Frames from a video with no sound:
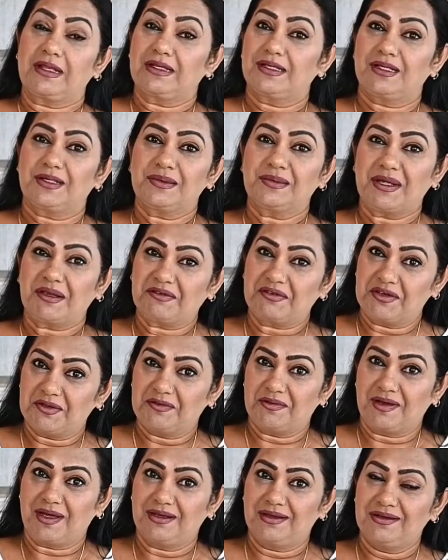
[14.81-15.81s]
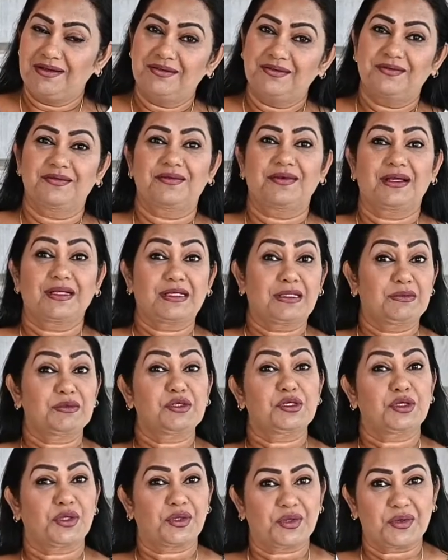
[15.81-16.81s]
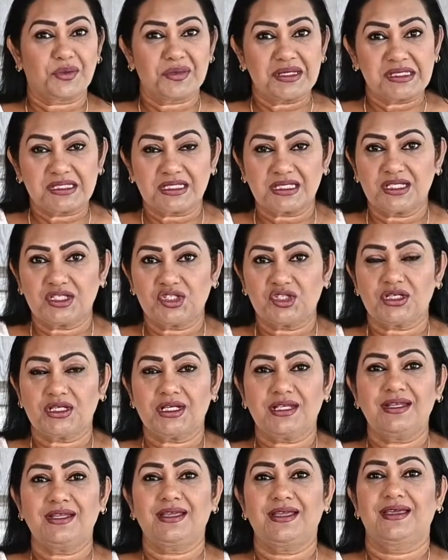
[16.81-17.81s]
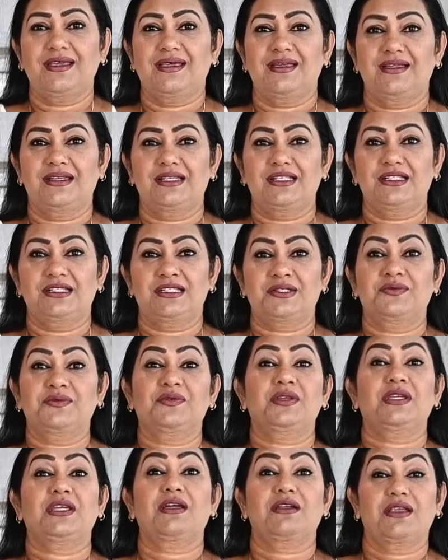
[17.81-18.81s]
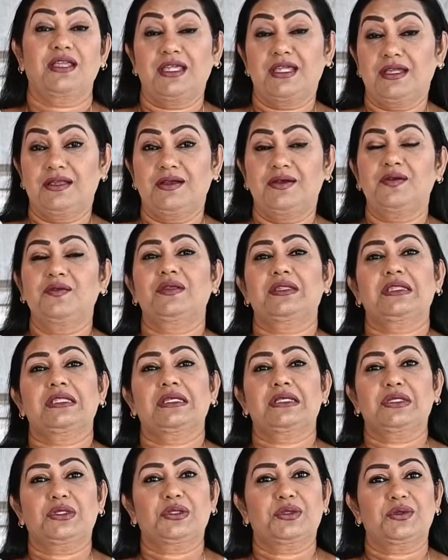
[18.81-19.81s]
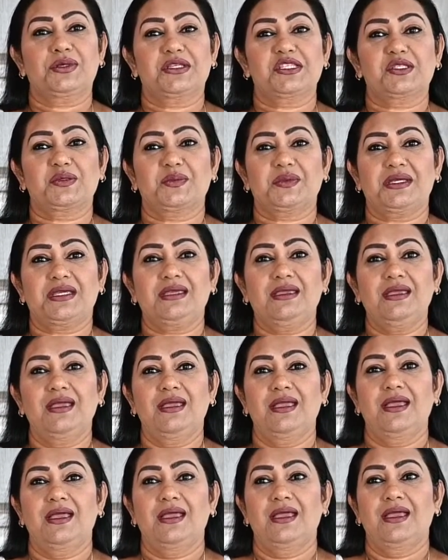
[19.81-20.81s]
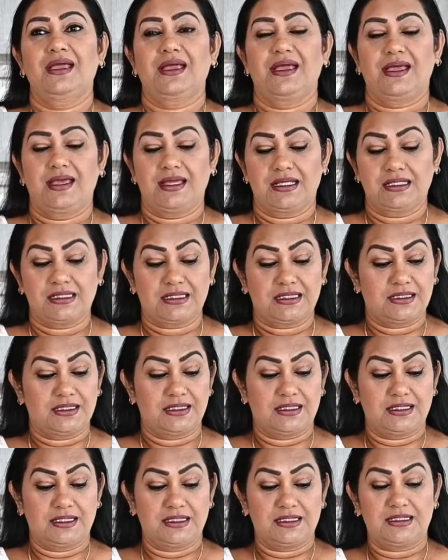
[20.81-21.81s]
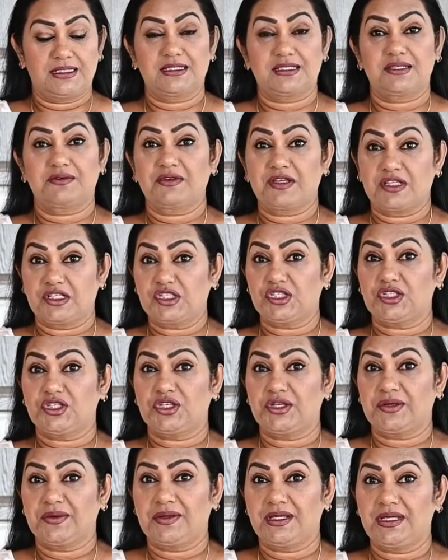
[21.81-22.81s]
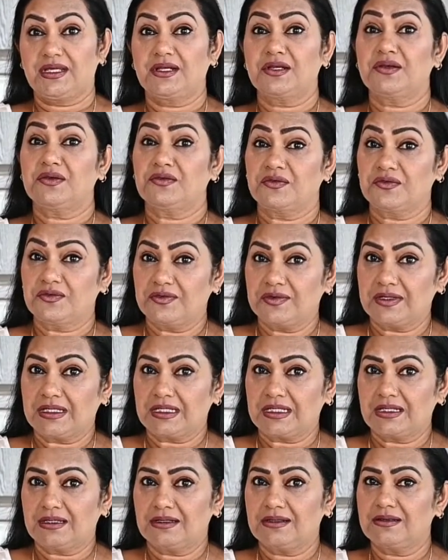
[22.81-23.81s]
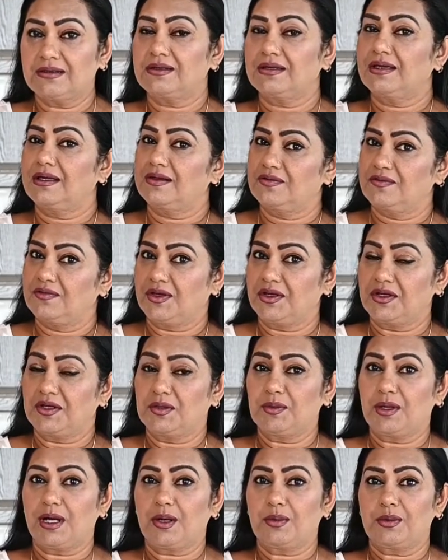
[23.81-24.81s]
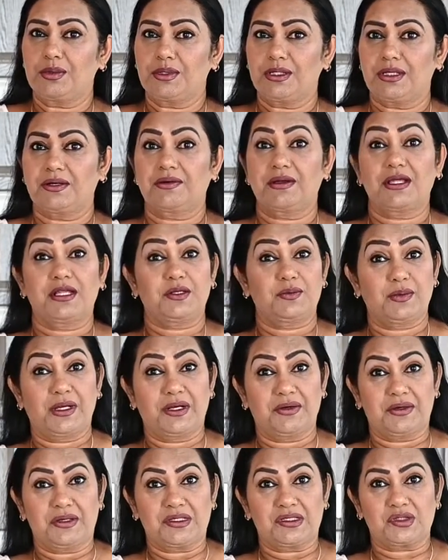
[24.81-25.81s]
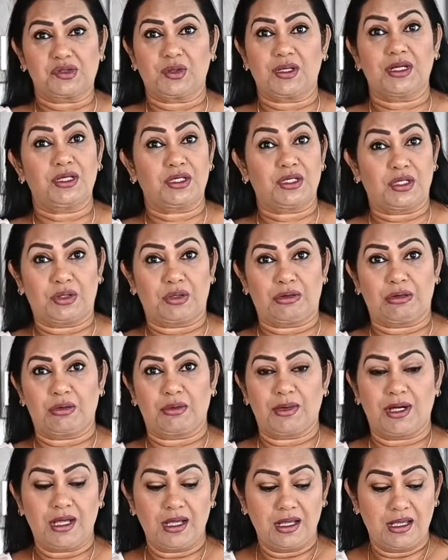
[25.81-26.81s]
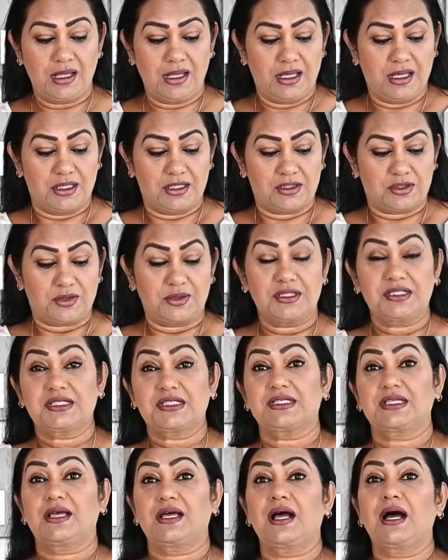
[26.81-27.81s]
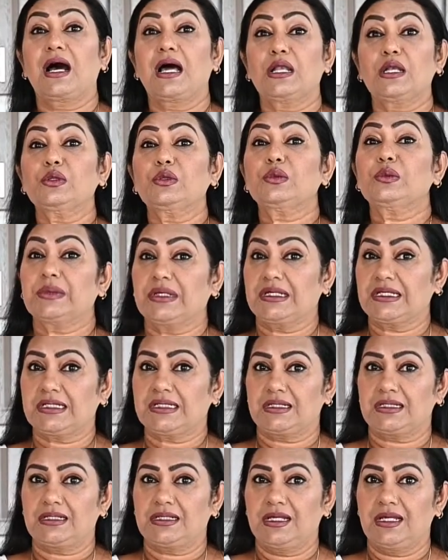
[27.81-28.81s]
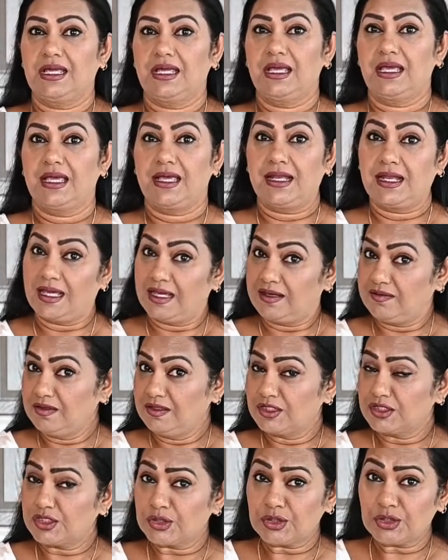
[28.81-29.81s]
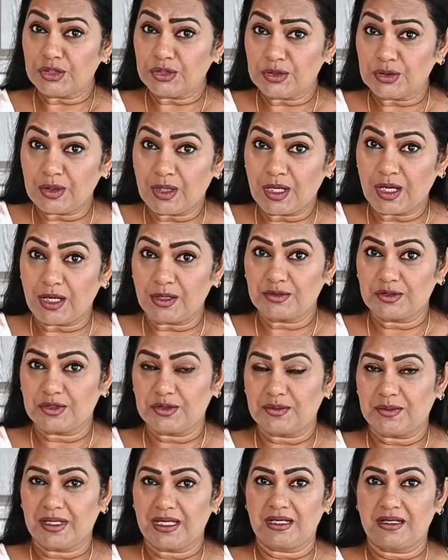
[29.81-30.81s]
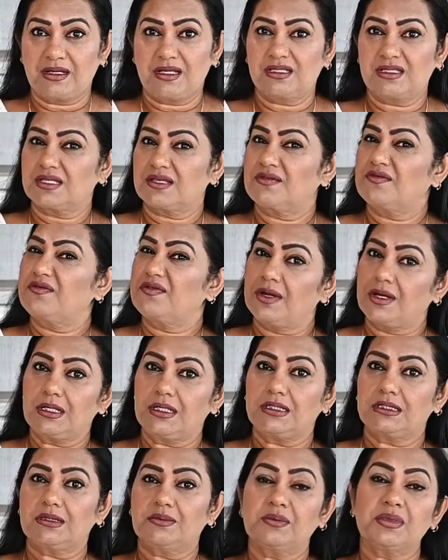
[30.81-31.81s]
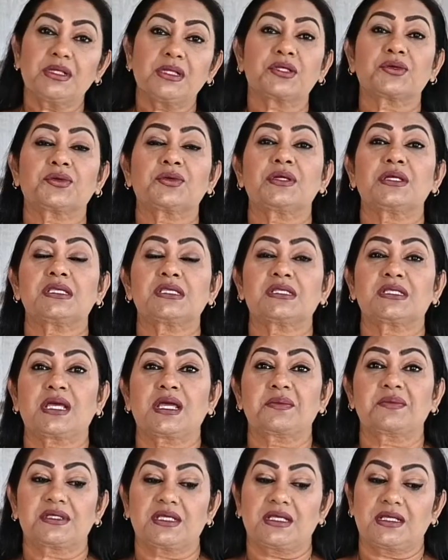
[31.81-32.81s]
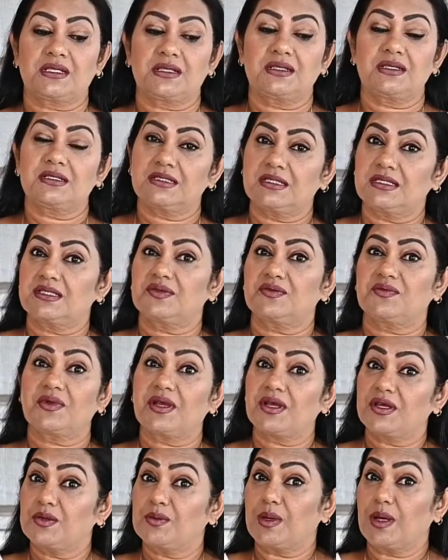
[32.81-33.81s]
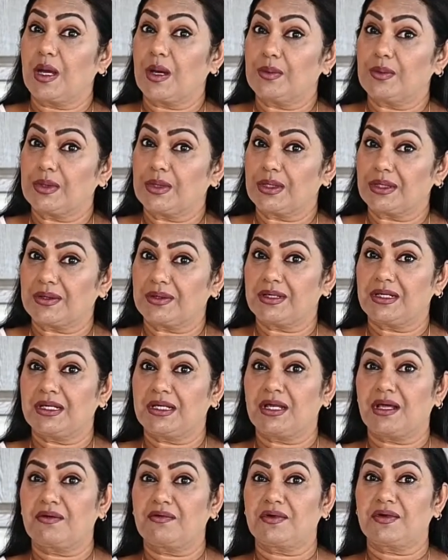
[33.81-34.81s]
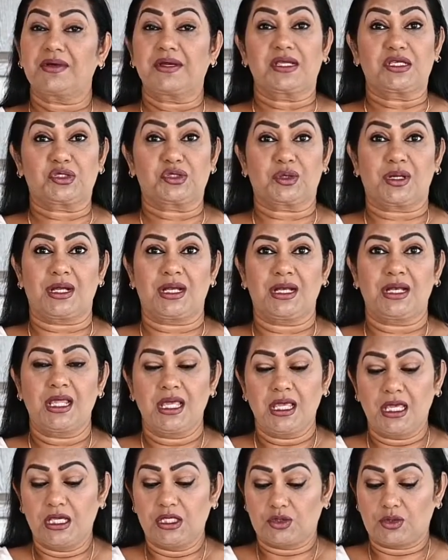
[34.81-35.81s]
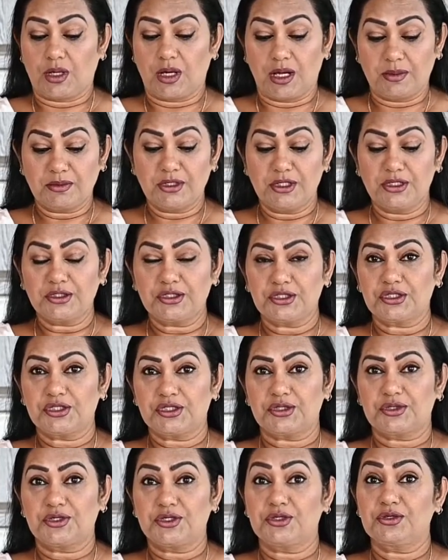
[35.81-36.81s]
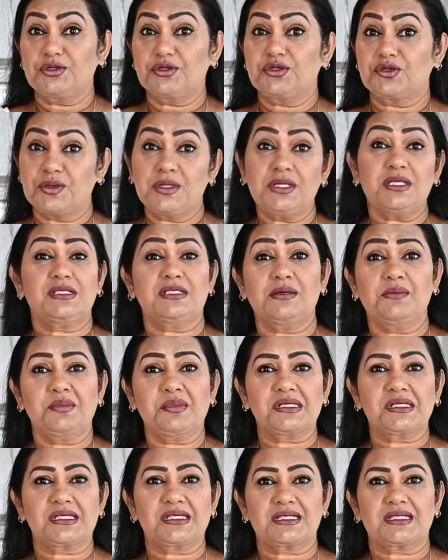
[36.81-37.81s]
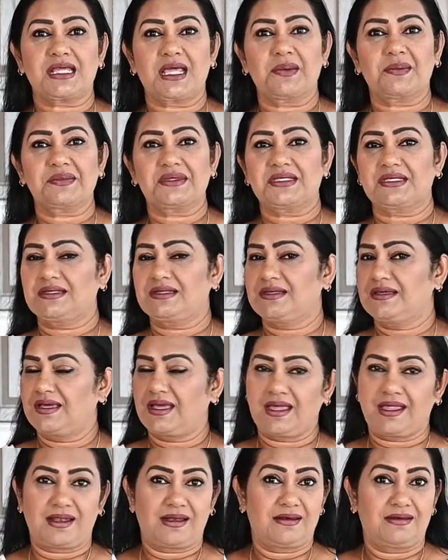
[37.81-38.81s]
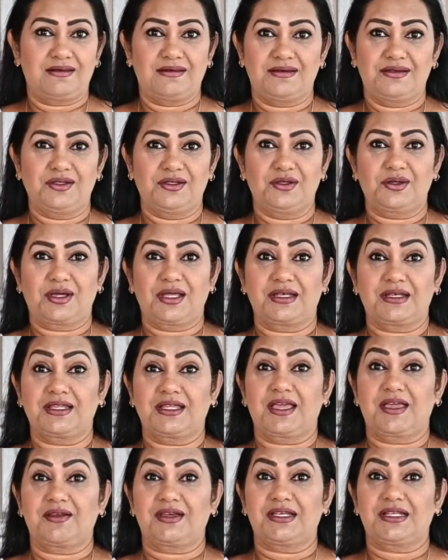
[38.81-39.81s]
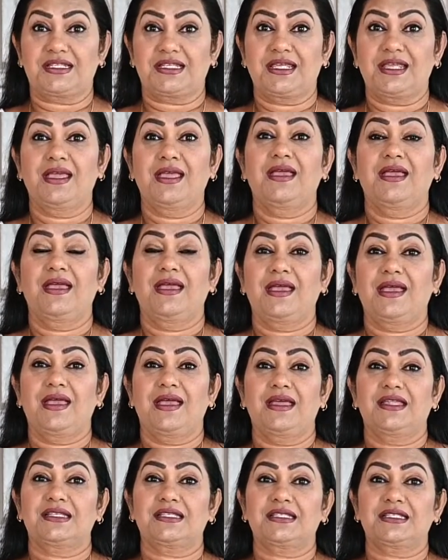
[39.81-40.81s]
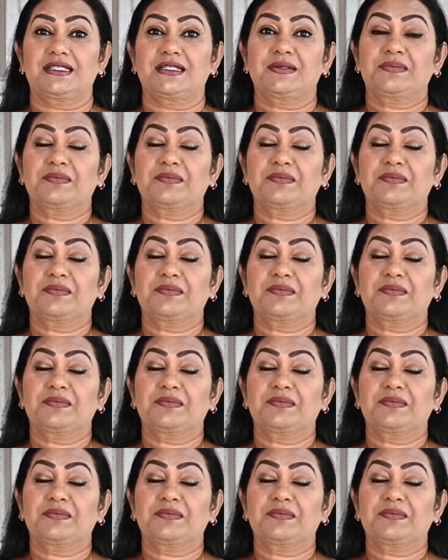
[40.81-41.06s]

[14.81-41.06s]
Welcome everyone, welcome to Aroma's Kitchen, and we are here with the new recipe. And this is a vegetarian, vegan and very popular at my restaurant Aroma. So it's Aloo Matar, and I will show you how to make. It's a very simple 3 steps, and this is very popular in our restaurant. So I'm going to show you 3 simple steps and you can get it. And